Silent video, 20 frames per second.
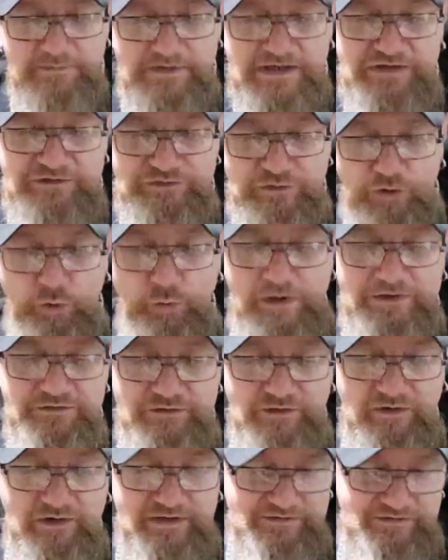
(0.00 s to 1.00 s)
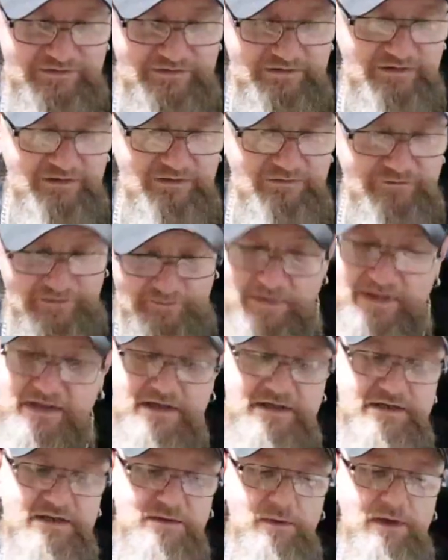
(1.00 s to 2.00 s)
it's always nice, for
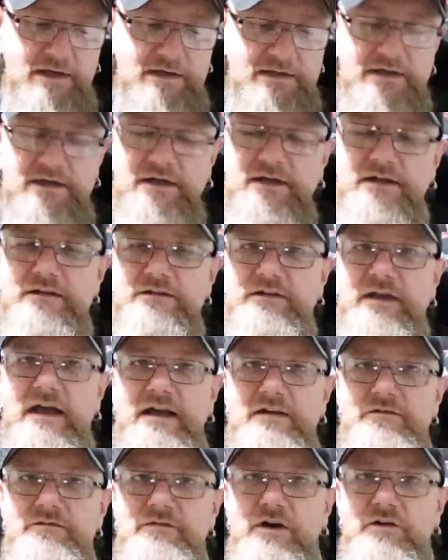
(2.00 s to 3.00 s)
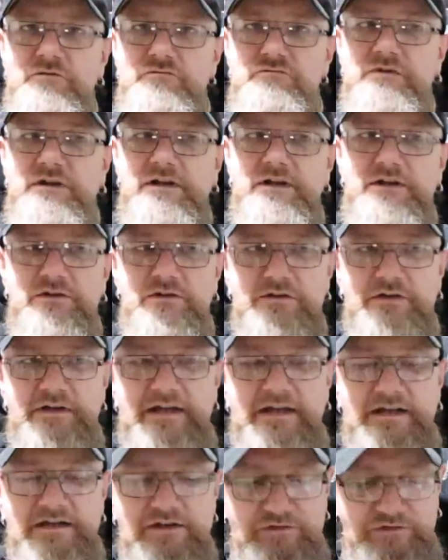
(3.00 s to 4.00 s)
me anyway, to have a really good
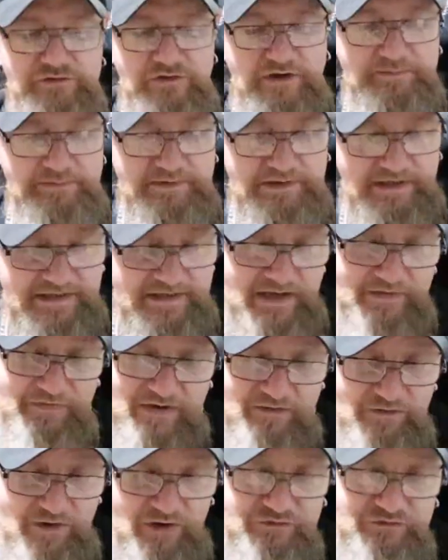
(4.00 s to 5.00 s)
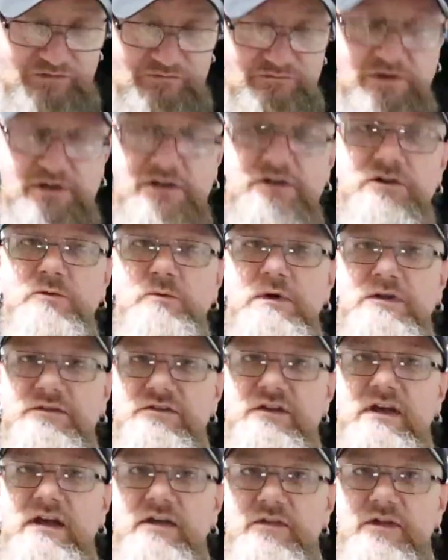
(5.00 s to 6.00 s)
English IPA, and there are some really good
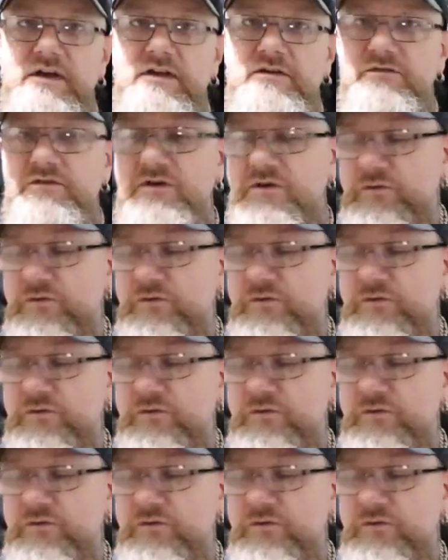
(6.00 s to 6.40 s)
ones out there. Of